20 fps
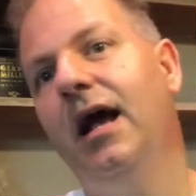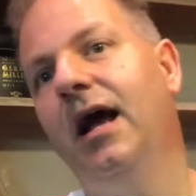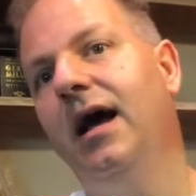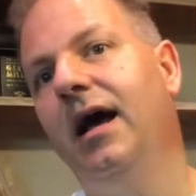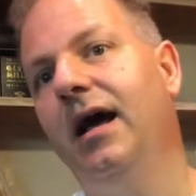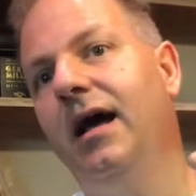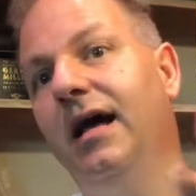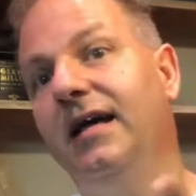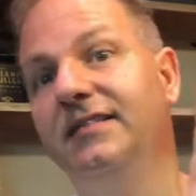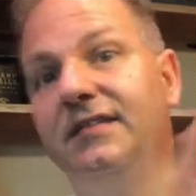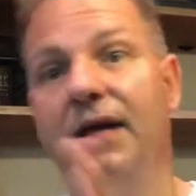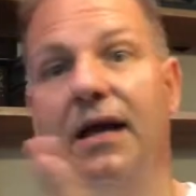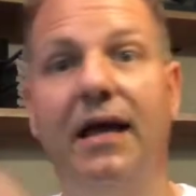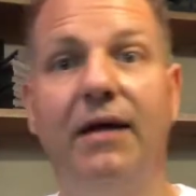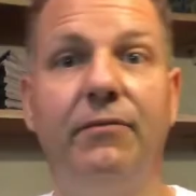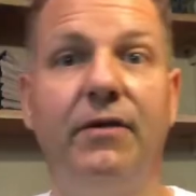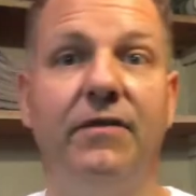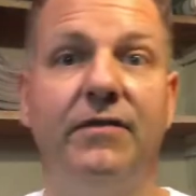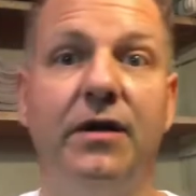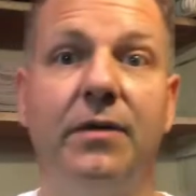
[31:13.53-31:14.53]
As I
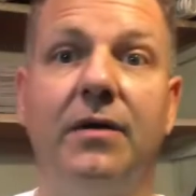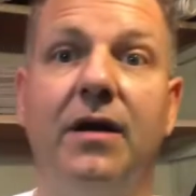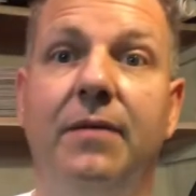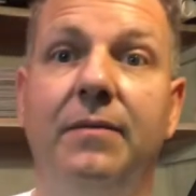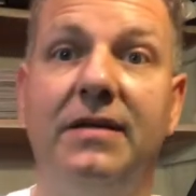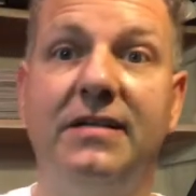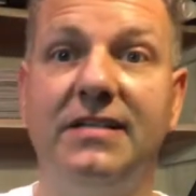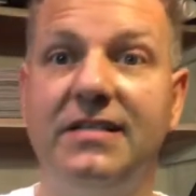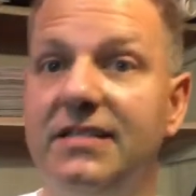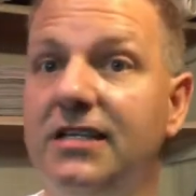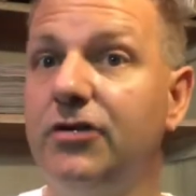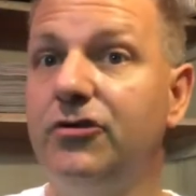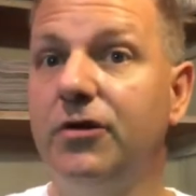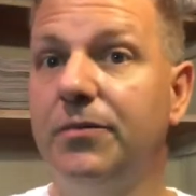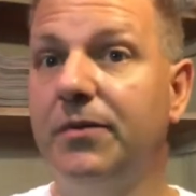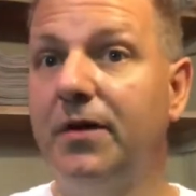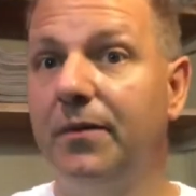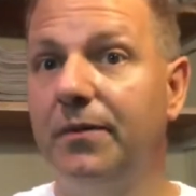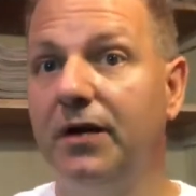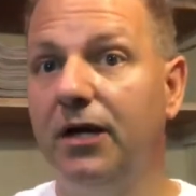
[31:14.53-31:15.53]
had, we have an upcoming Disney
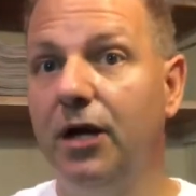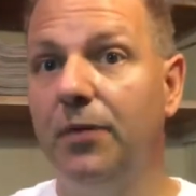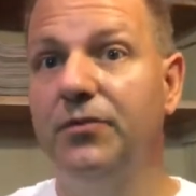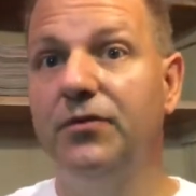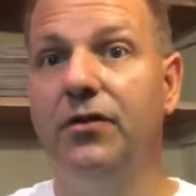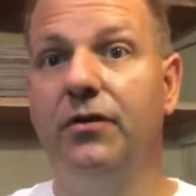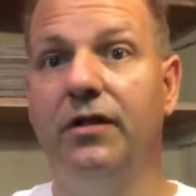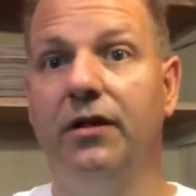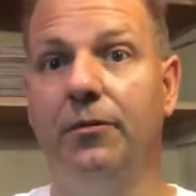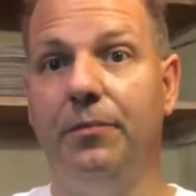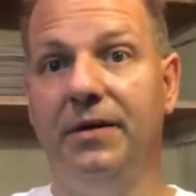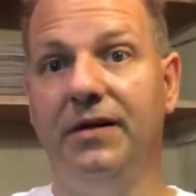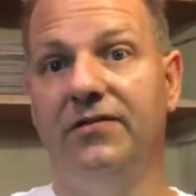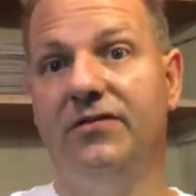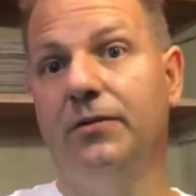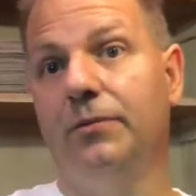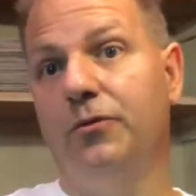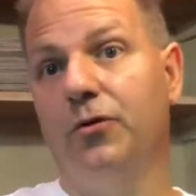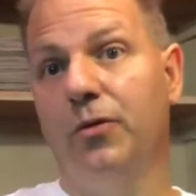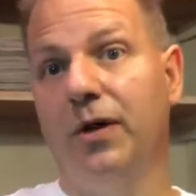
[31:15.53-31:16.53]
trip coming up, so there'll be
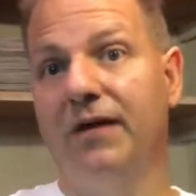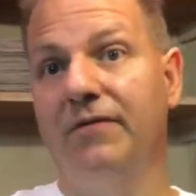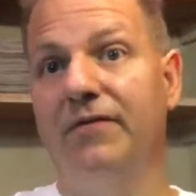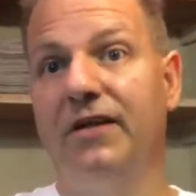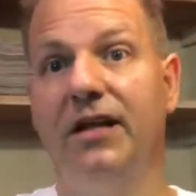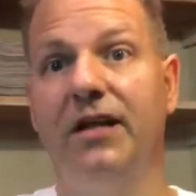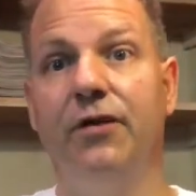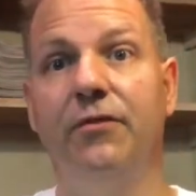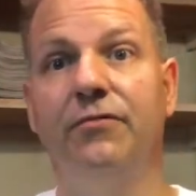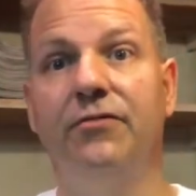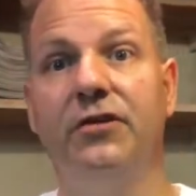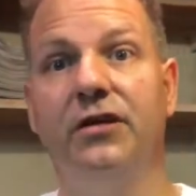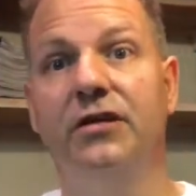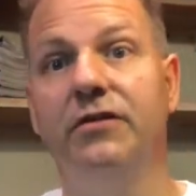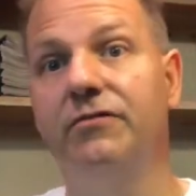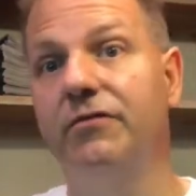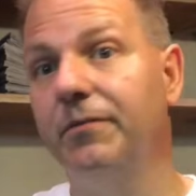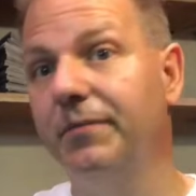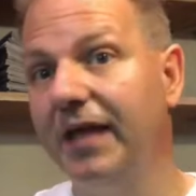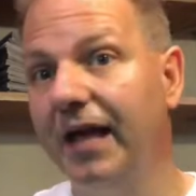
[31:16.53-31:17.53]
some great video
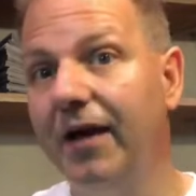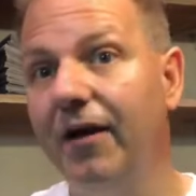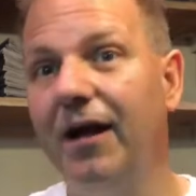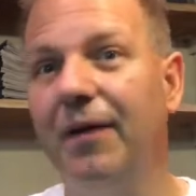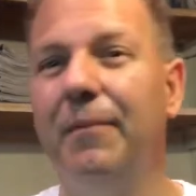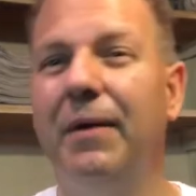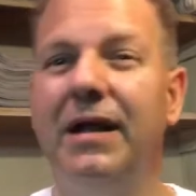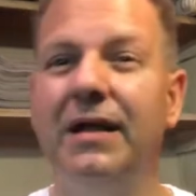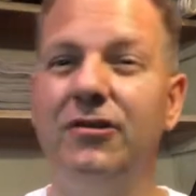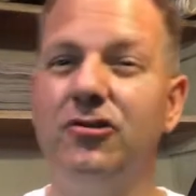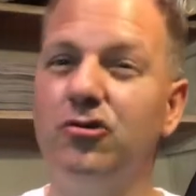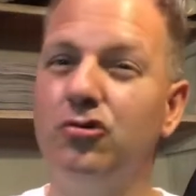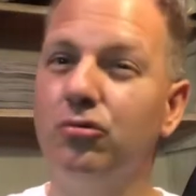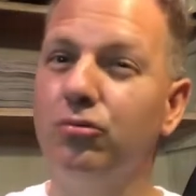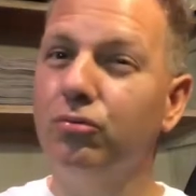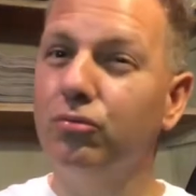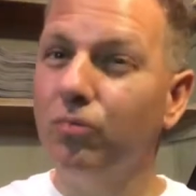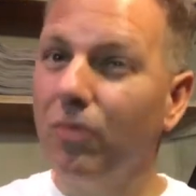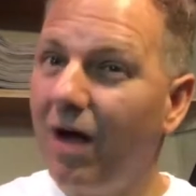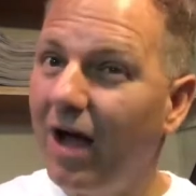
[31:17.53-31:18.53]
footage from there. I might
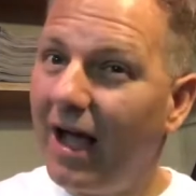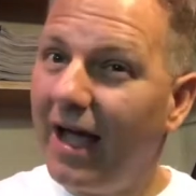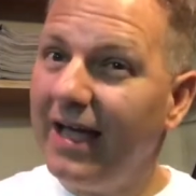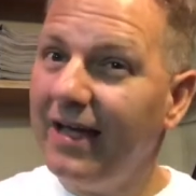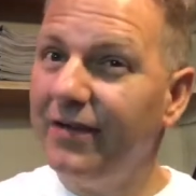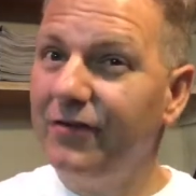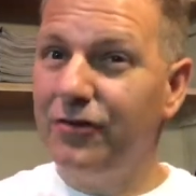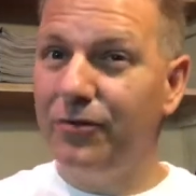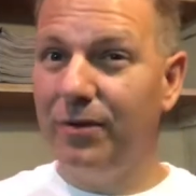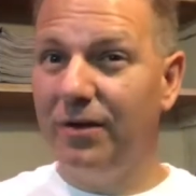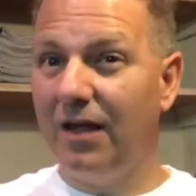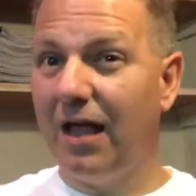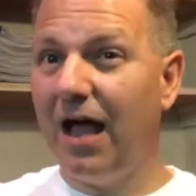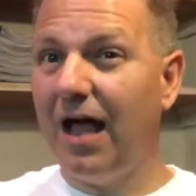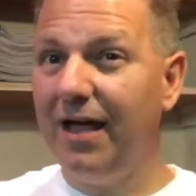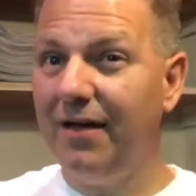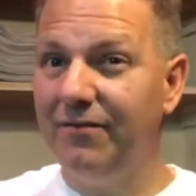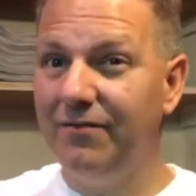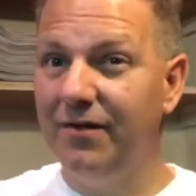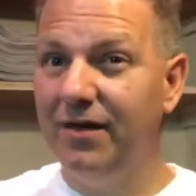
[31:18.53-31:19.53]
try to do a
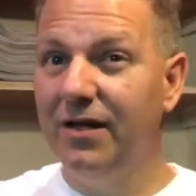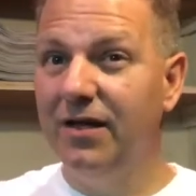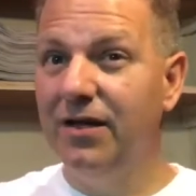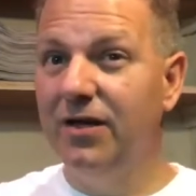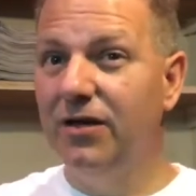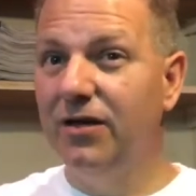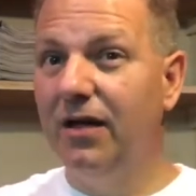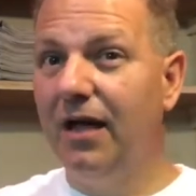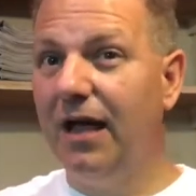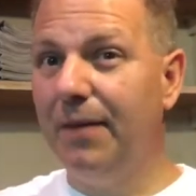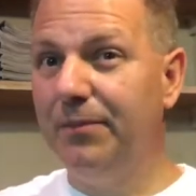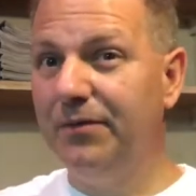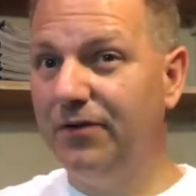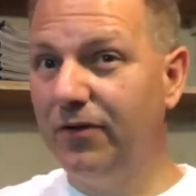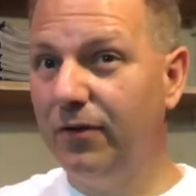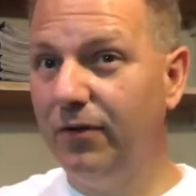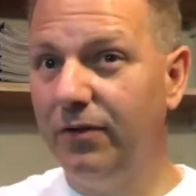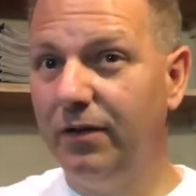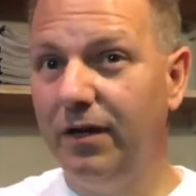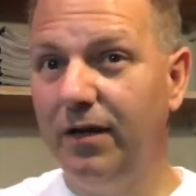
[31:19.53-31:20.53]
live
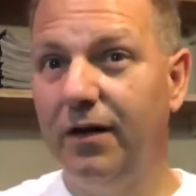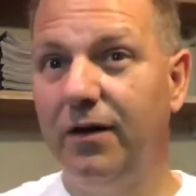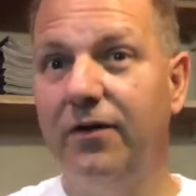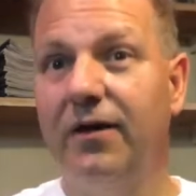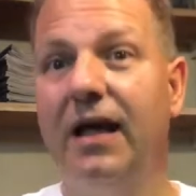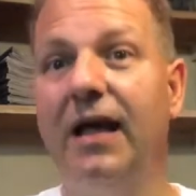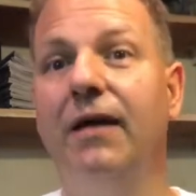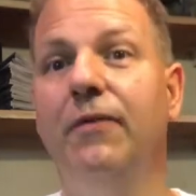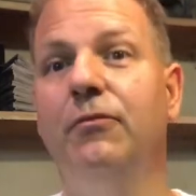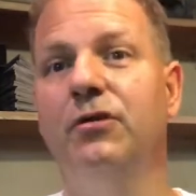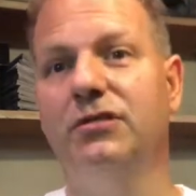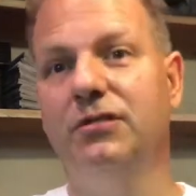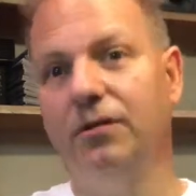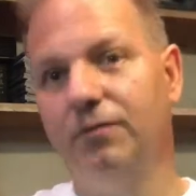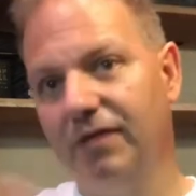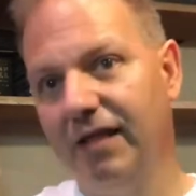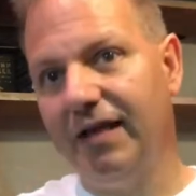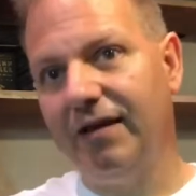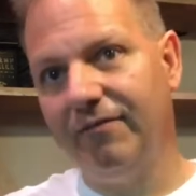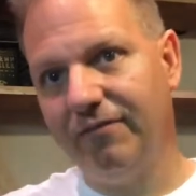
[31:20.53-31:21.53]
episode, okay, which
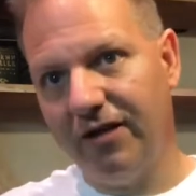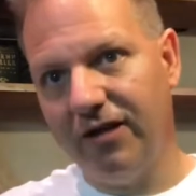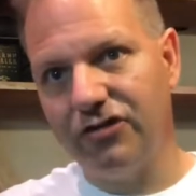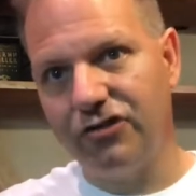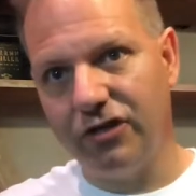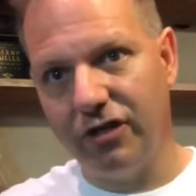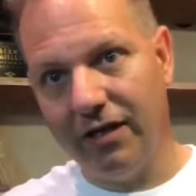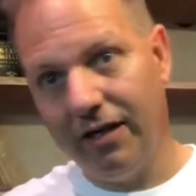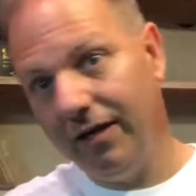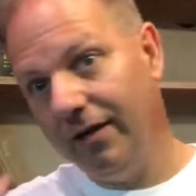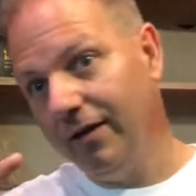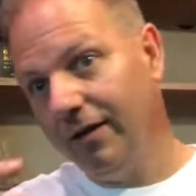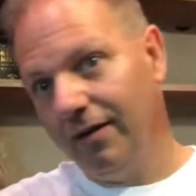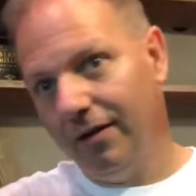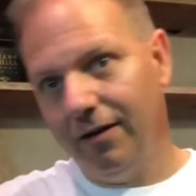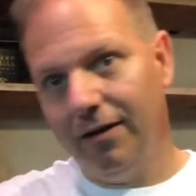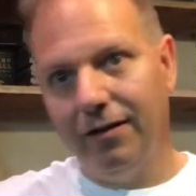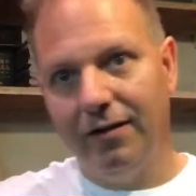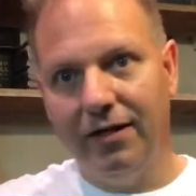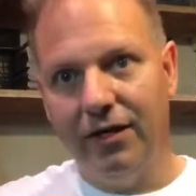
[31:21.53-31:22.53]
I'll then eventually,
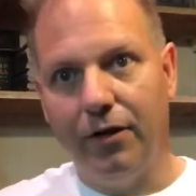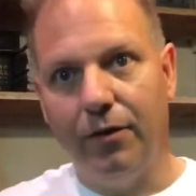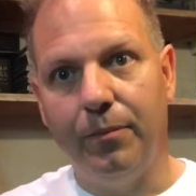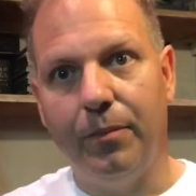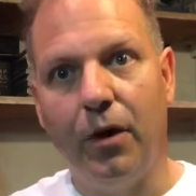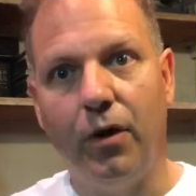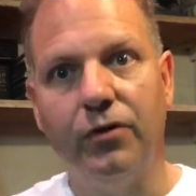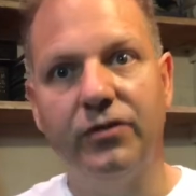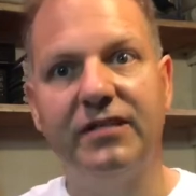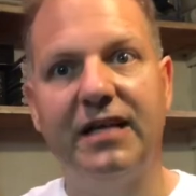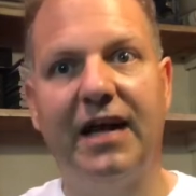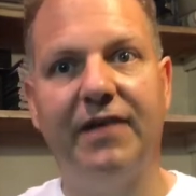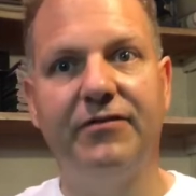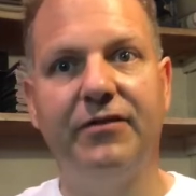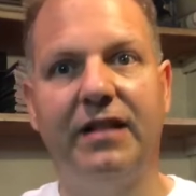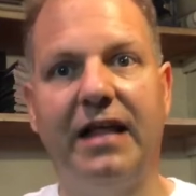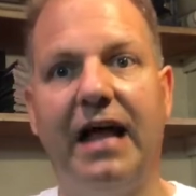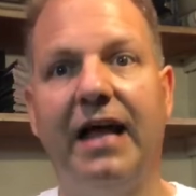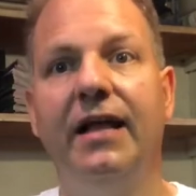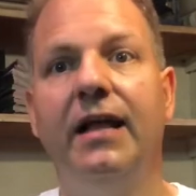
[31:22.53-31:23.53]
you know, post
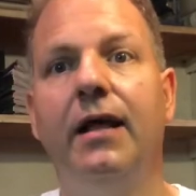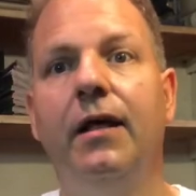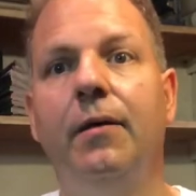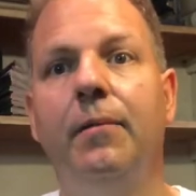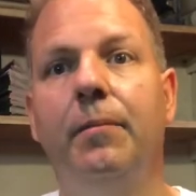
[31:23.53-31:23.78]
after that.